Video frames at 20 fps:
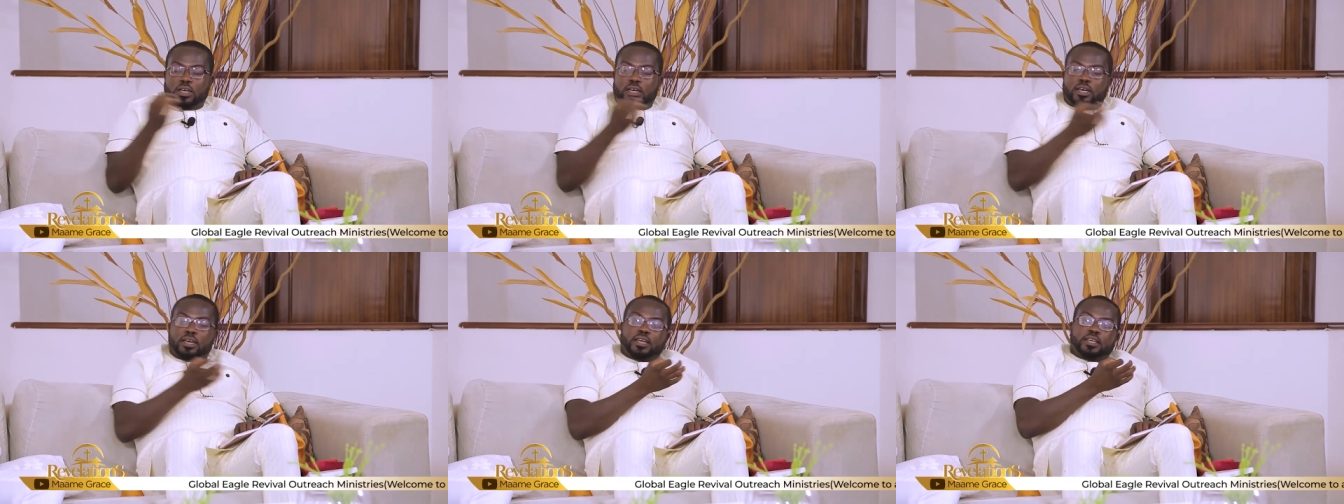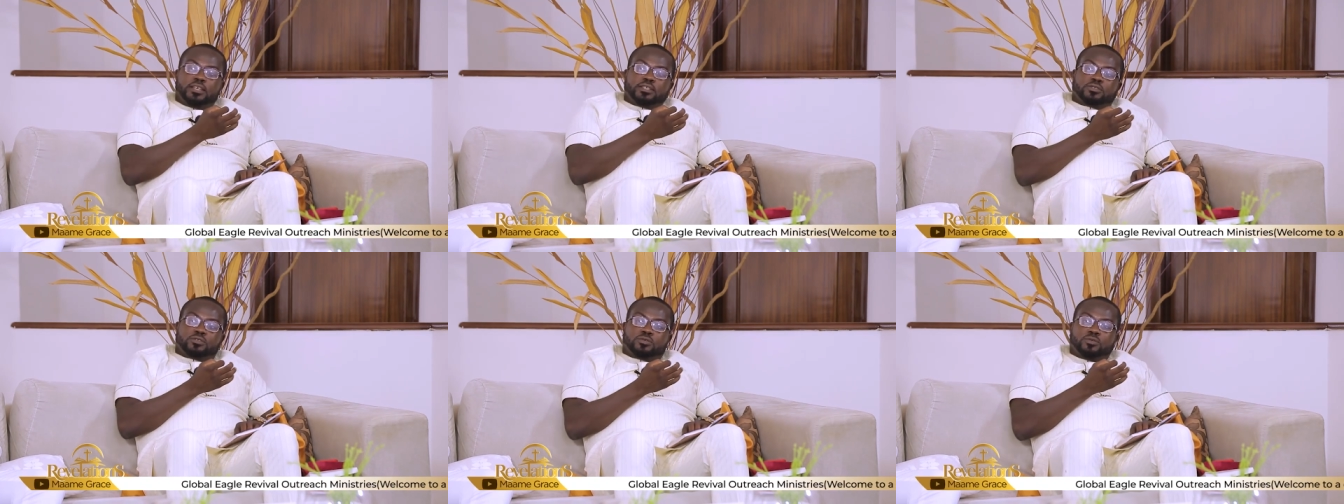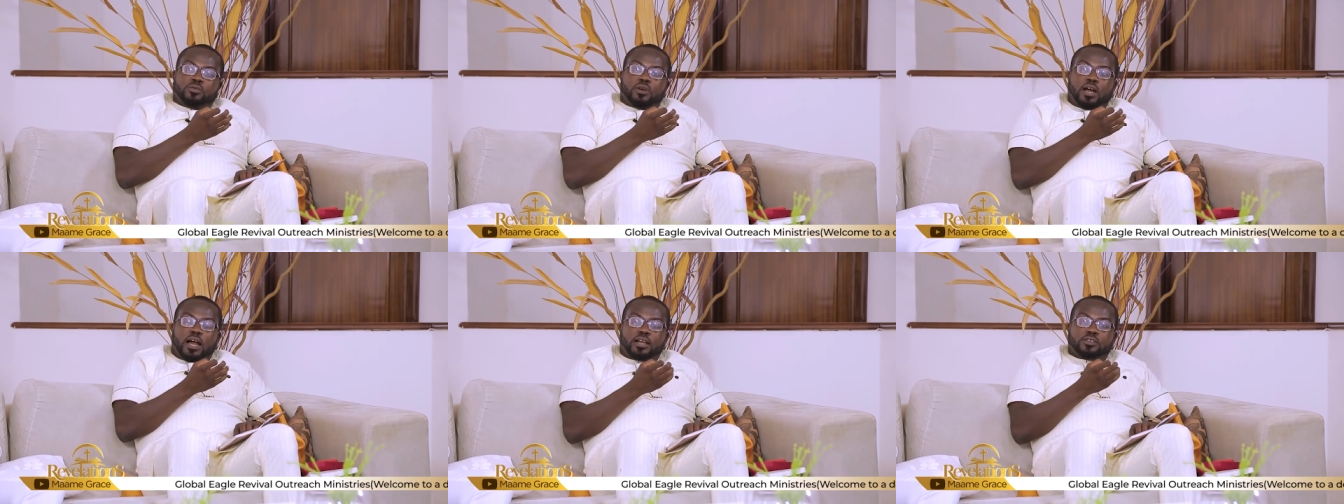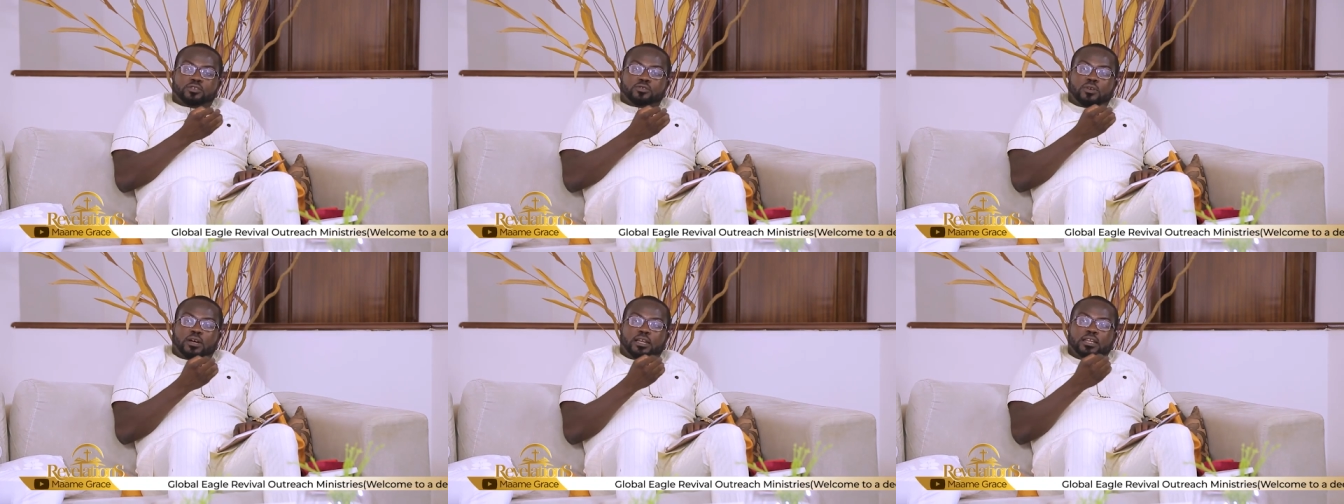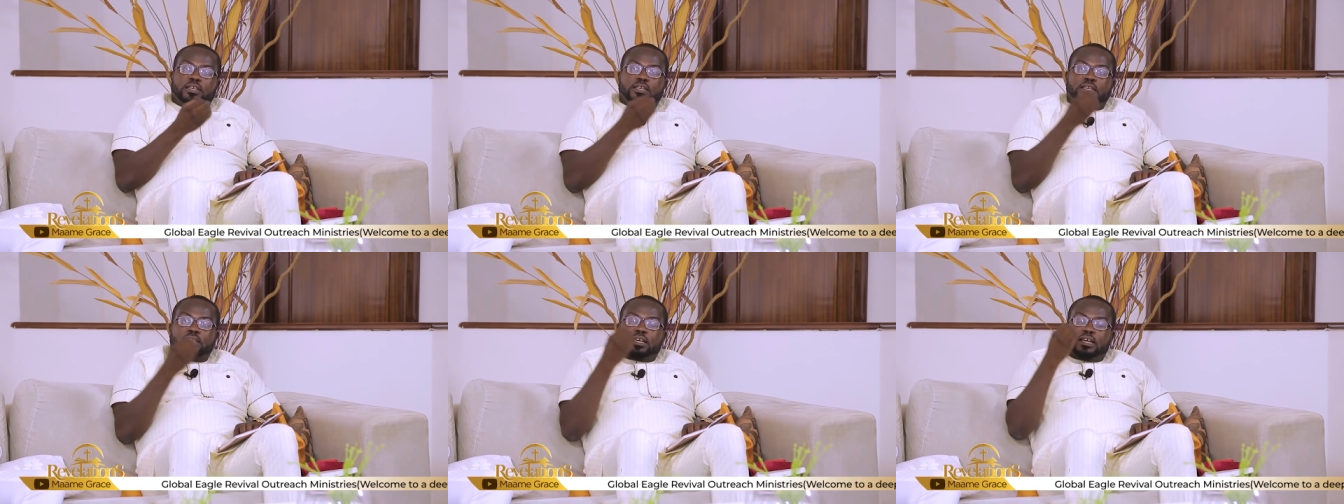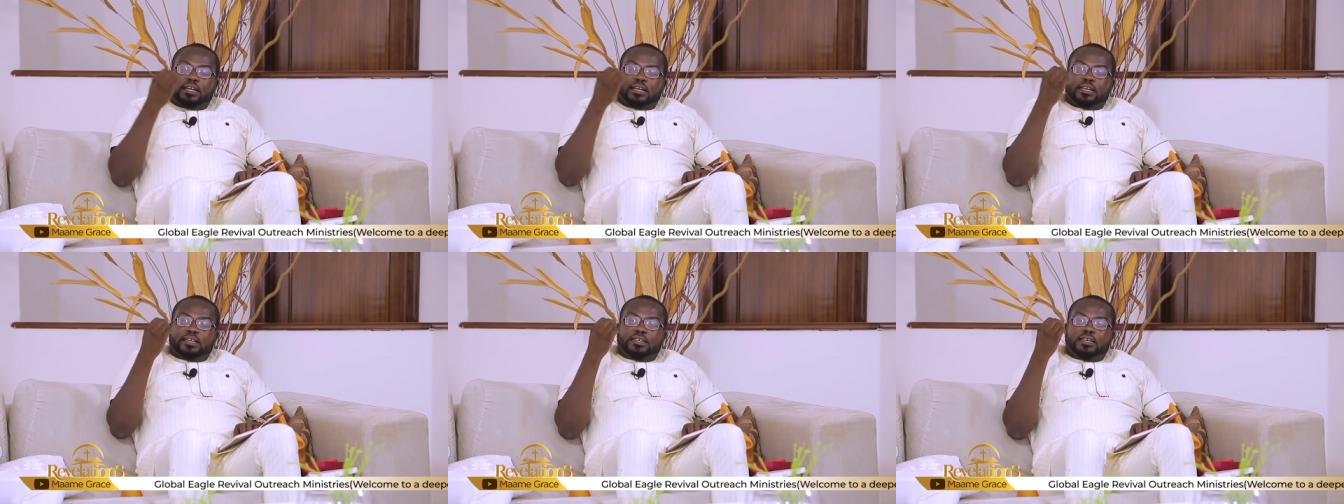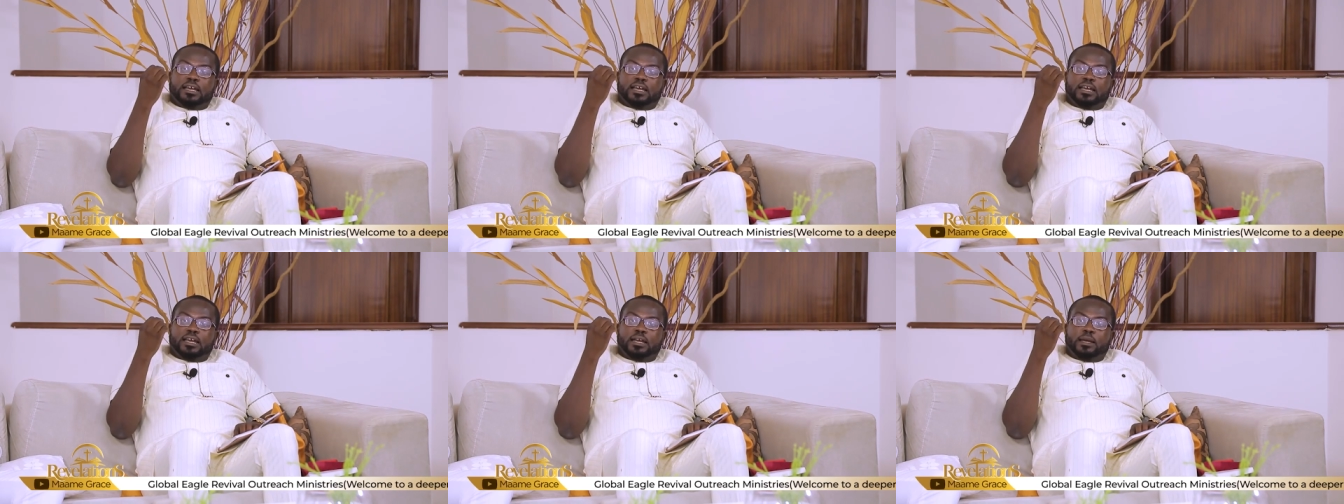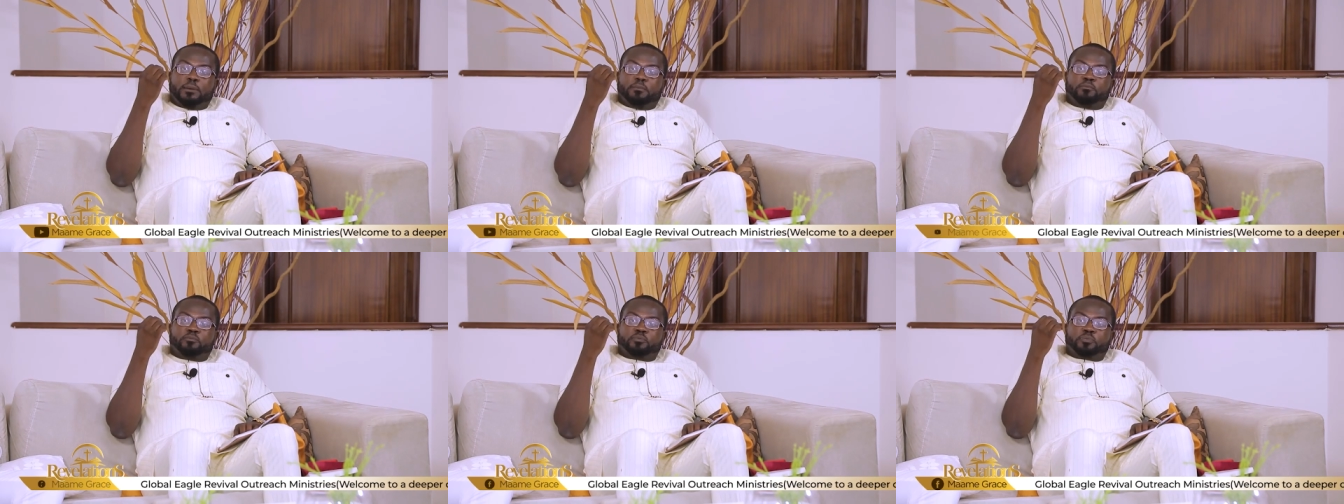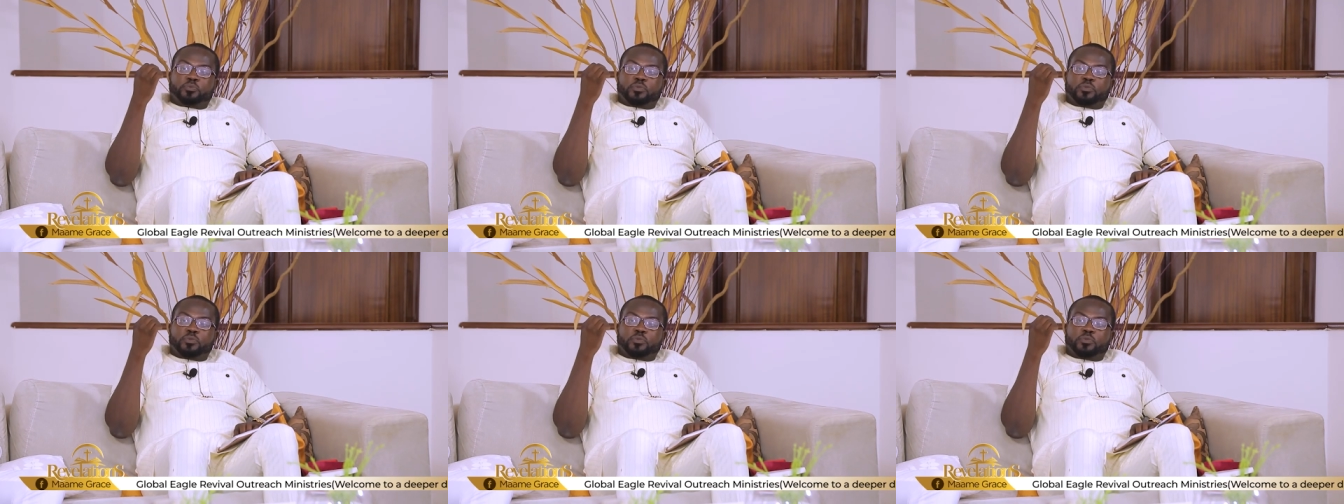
is to actually um,